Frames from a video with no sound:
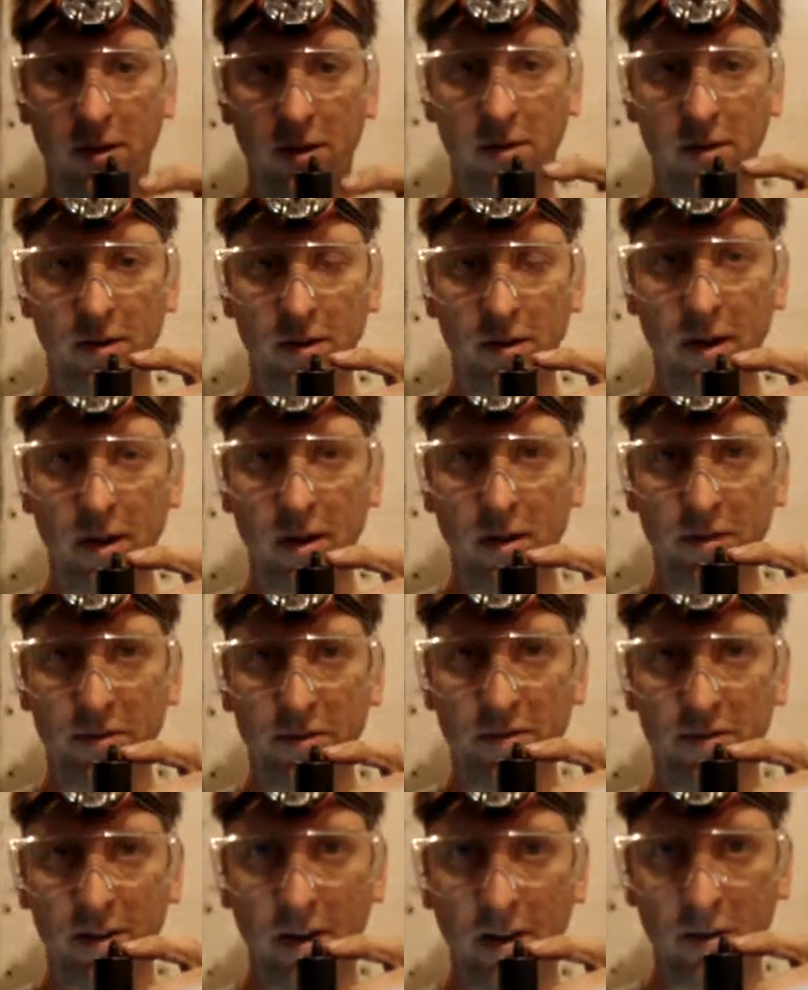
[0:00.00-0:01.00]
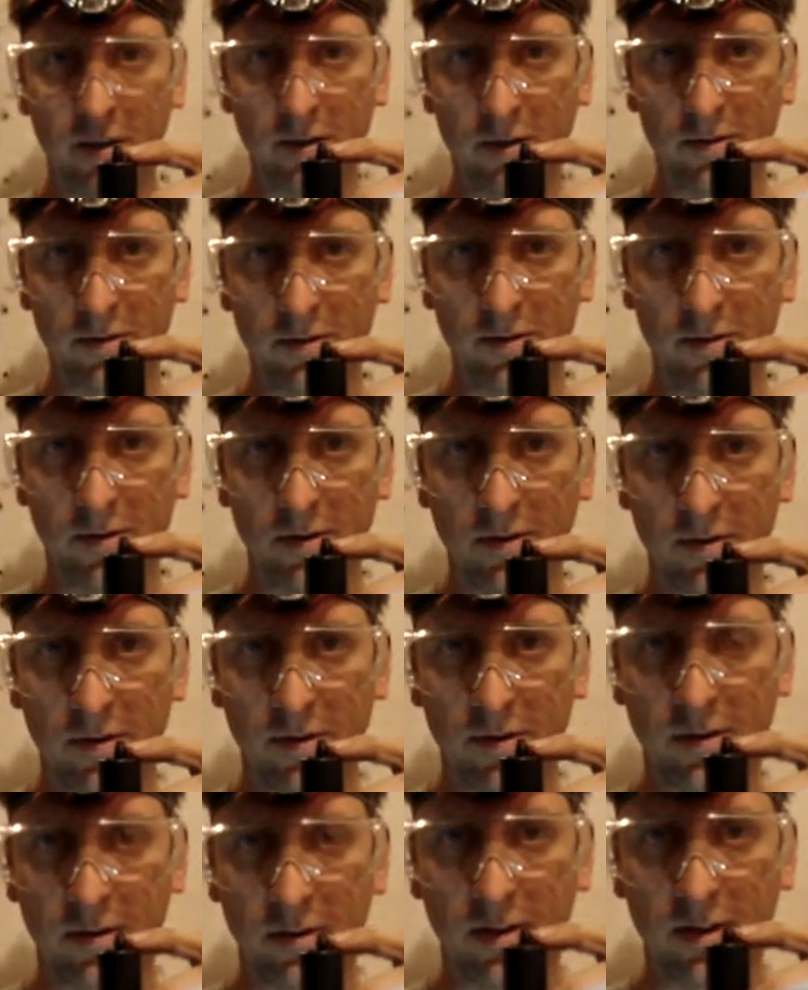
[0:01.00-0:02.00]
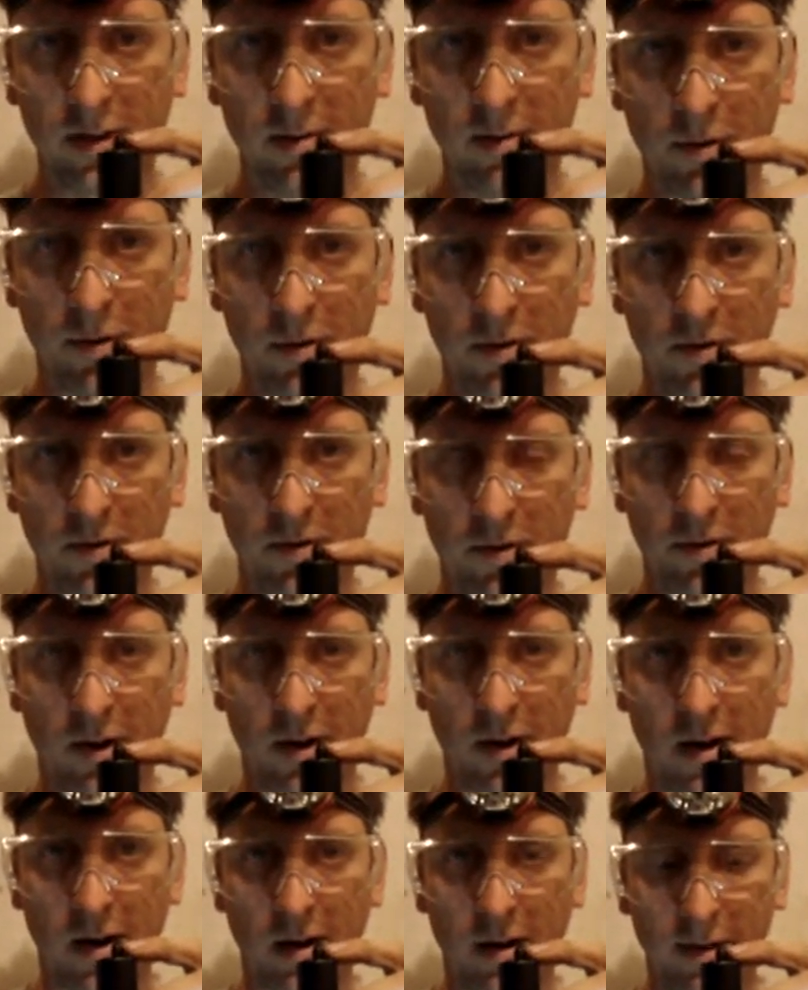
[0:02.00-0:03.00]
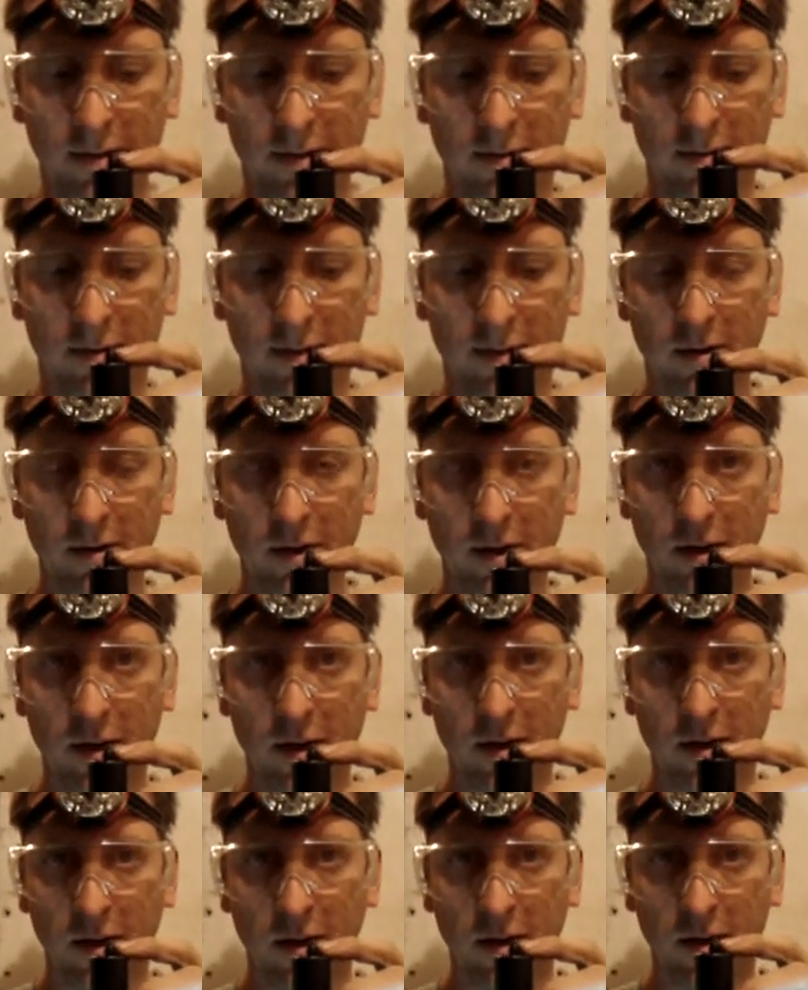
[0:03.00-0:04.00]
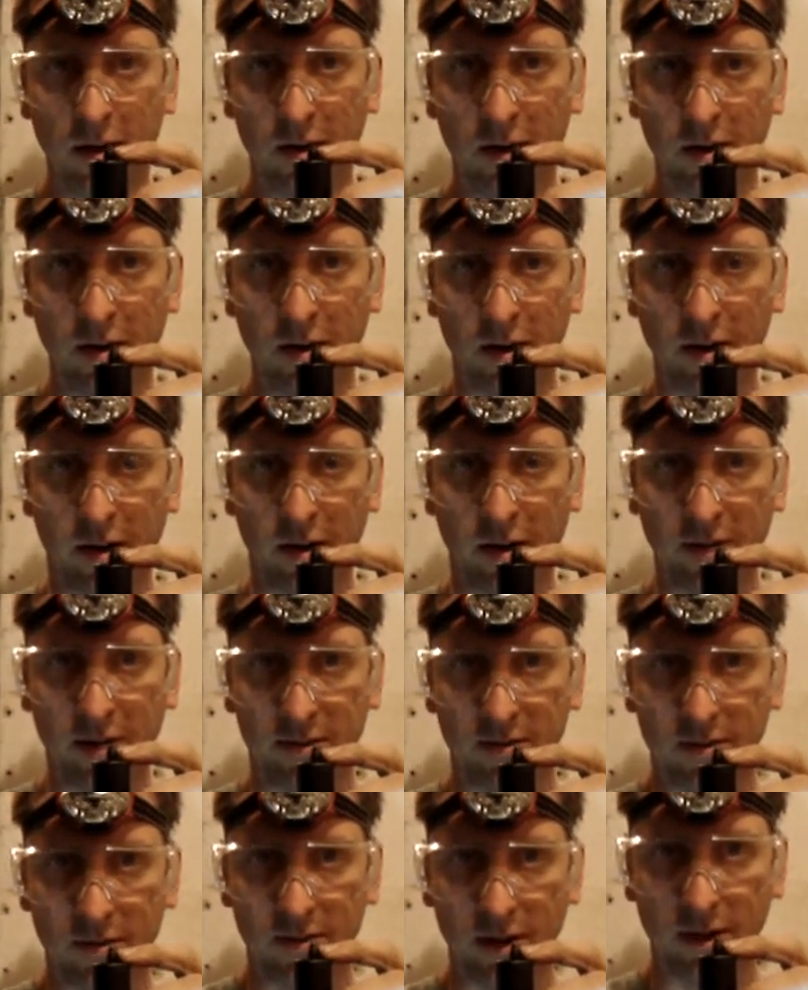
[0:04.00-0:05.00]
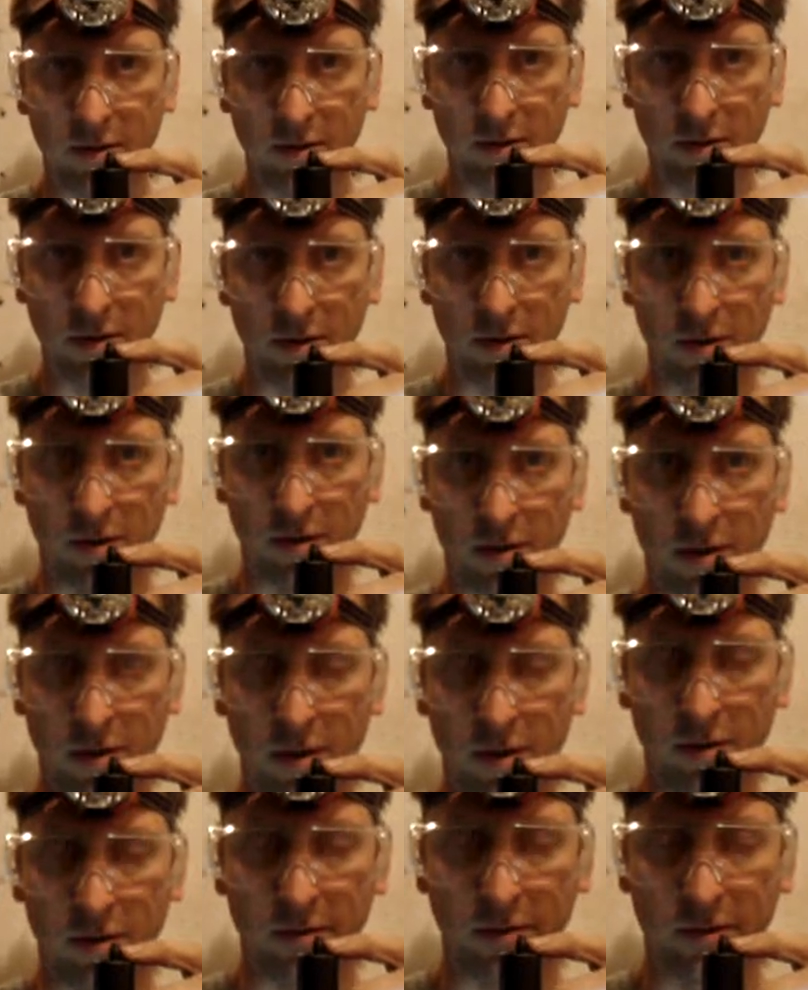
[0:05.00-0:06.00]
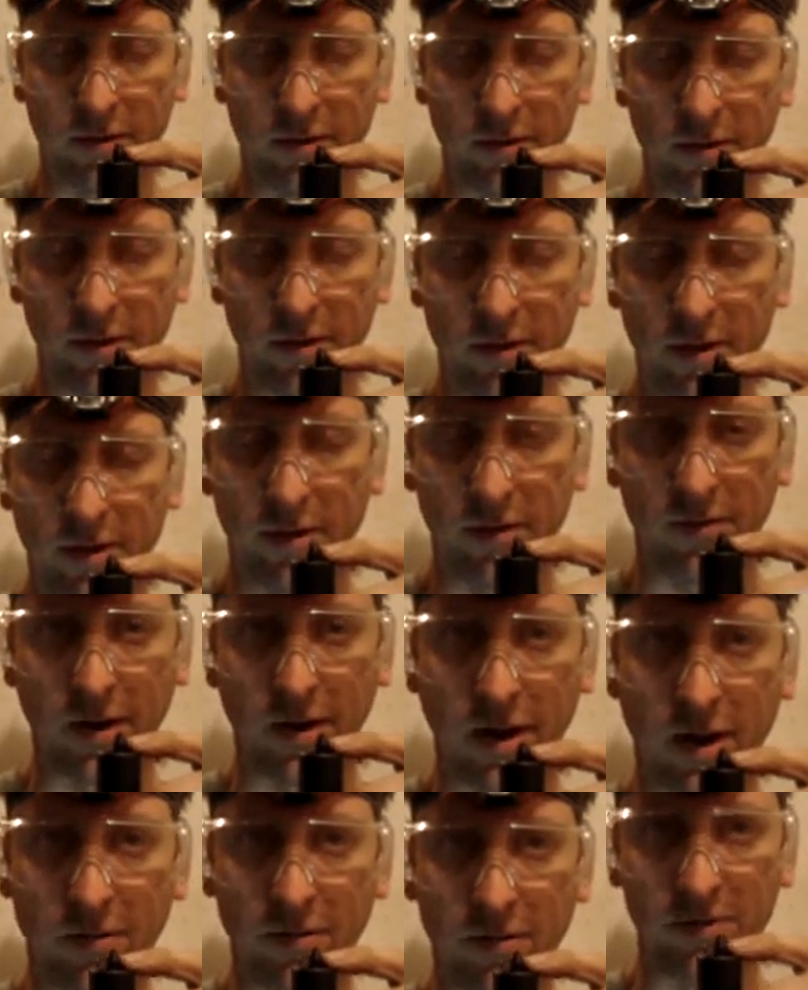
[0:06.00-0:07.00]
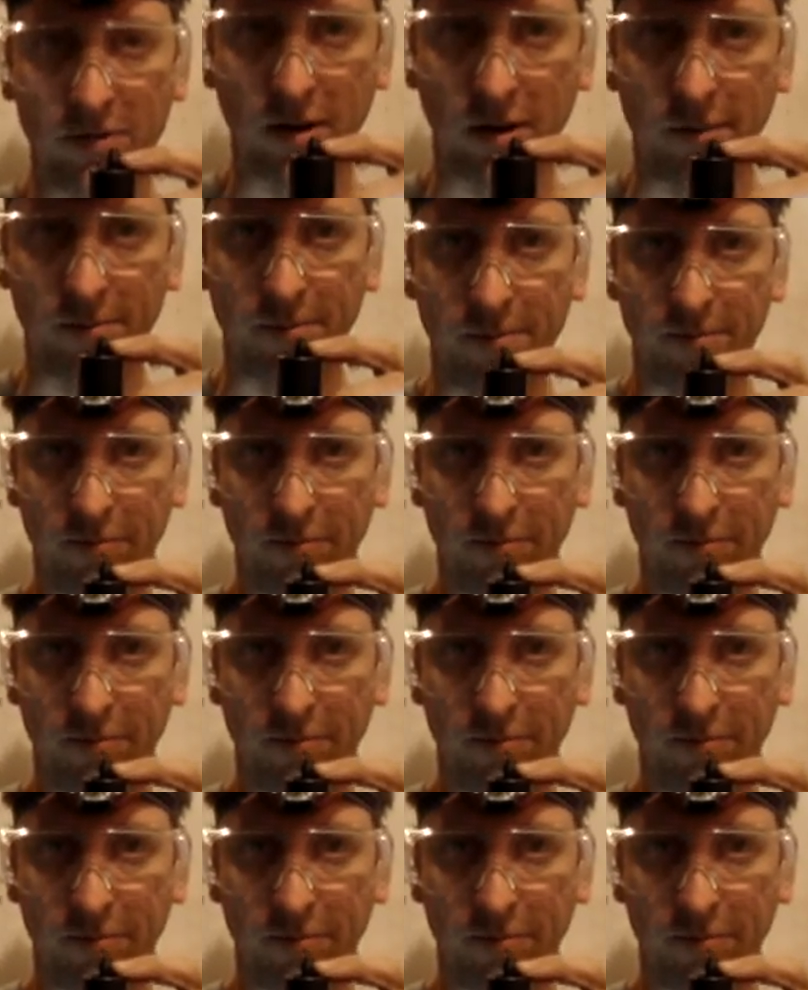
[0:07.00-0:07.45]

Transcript: the nail centers the keepers or collets on the center of the valve stem.